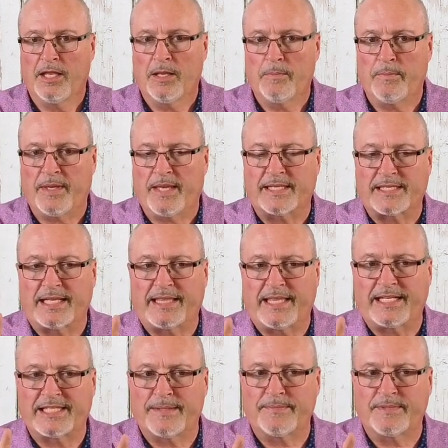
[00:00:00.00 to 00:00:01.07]
Because I
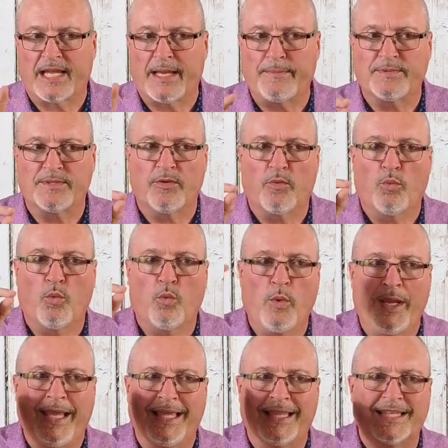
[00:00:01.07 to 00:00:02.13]
think sometimes
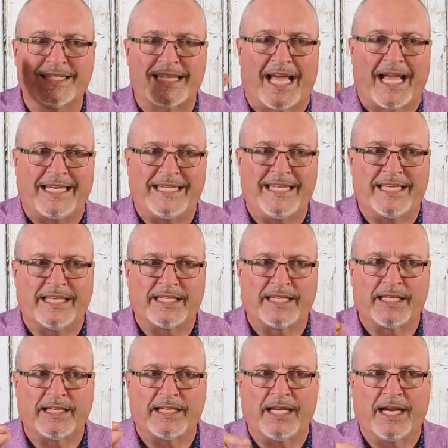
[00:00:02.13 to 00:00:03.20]
we get this idea
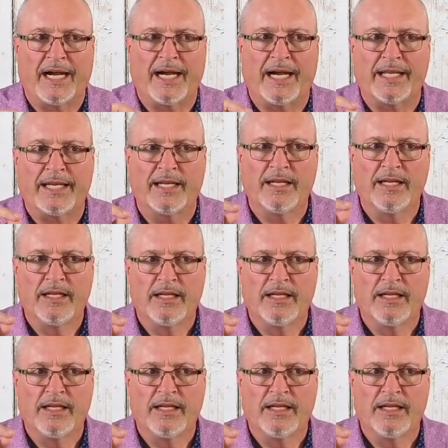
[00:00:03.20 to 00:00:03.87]
that God